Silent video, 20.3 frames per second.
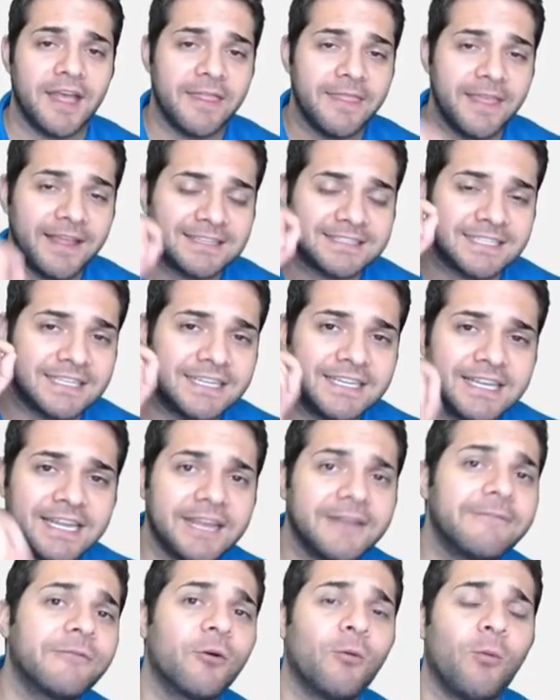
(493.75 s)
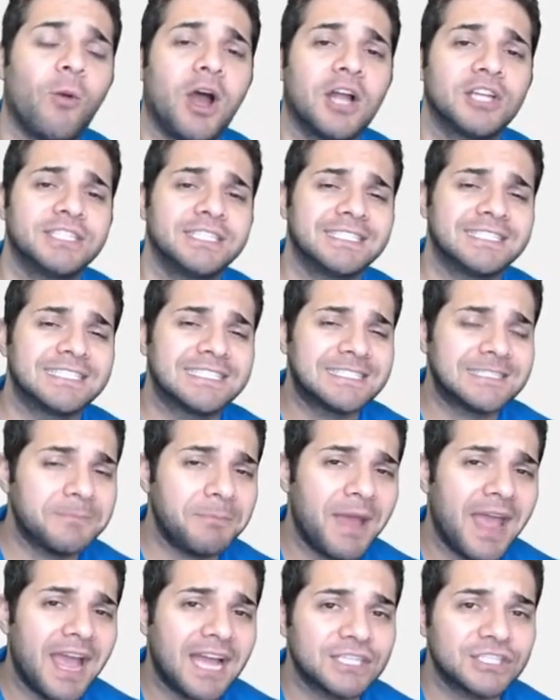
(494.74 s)
Thanks again for watching.
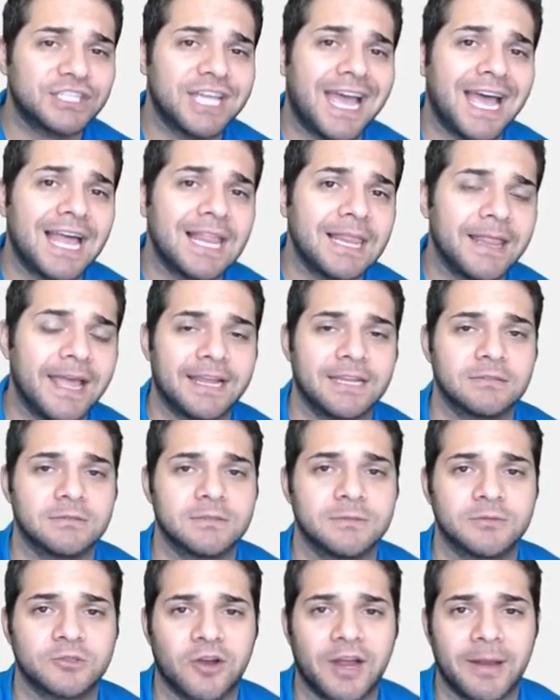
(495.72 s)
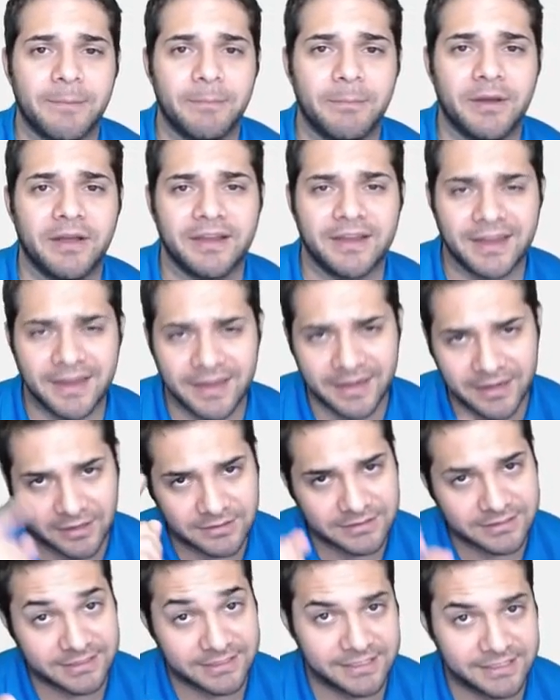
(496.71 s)
Smash that like and subscribe button, and I'll
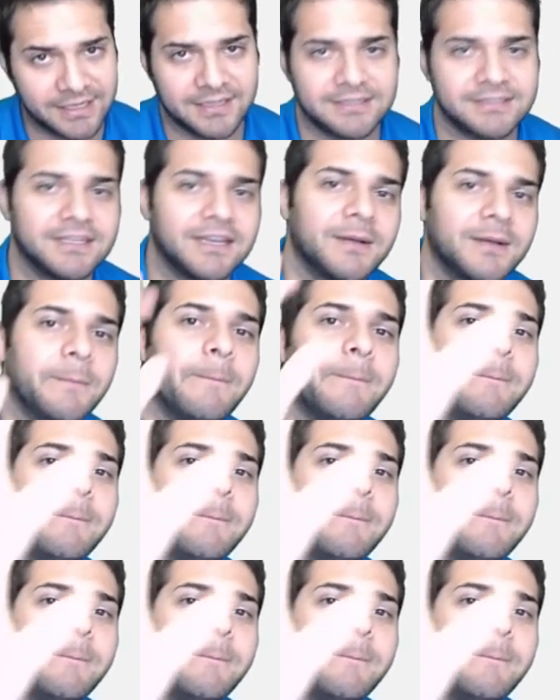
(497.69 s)
see you next time.